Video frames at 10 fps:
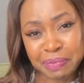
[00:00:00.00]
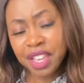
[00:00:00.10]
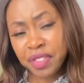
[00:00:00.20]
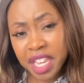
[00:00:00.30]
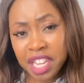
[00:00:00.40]

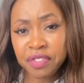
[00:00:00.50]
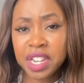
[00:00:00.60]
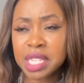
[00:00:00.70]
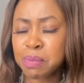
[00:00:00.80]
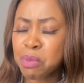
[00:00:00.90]
In the
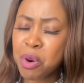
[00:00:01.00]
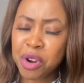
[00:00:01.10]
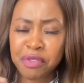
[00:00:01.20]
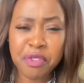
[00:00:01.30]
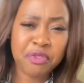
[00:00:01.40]
evenings,
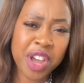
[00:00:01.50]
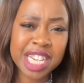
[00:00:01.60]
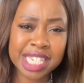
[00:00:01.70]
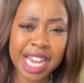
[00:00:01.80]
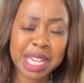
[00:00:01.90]
more of a
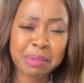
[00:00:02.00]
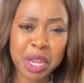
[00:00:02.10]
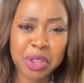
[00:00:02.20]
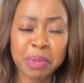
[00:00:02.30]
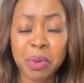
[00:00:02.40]
fine dining
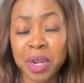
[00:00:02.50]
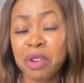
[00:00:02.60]
menu, but what I